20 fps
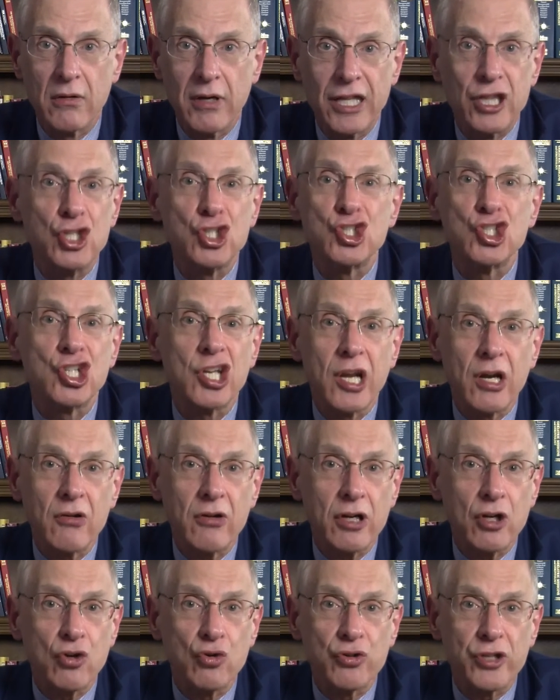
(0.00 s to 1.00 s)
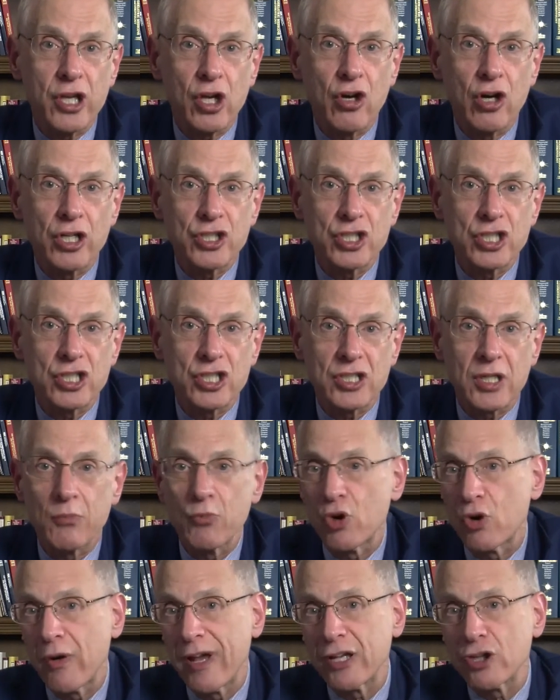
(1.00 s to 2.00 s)
and the generic only costs you
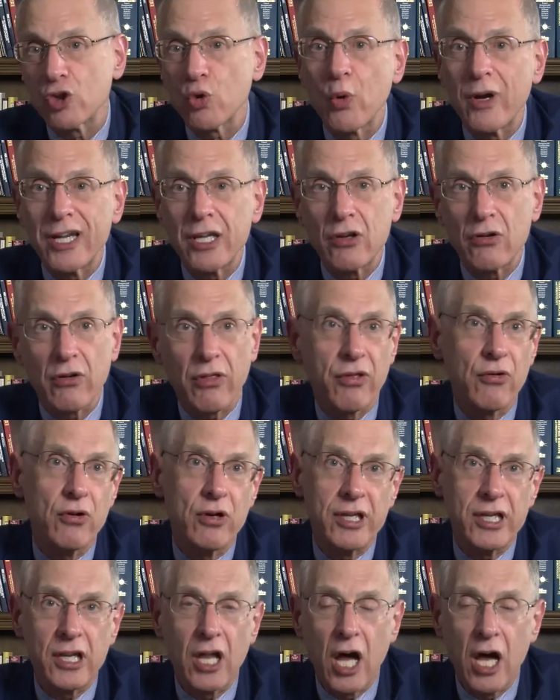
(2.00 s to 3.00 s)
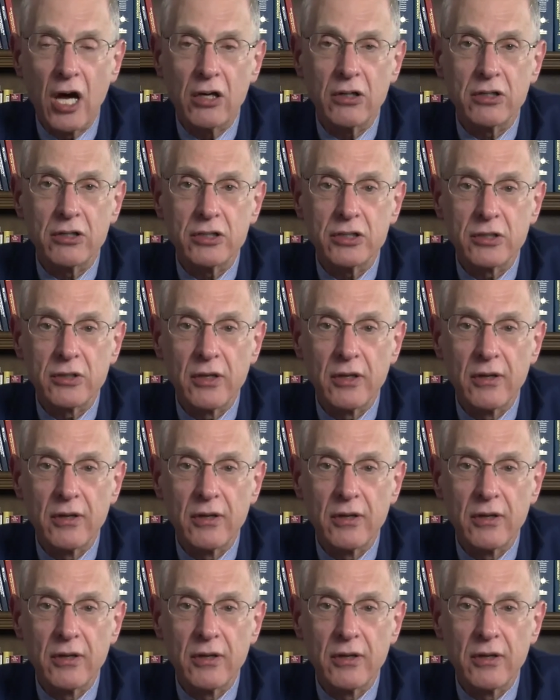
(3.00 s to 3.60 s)
somewhere around twenty or thirty dollars.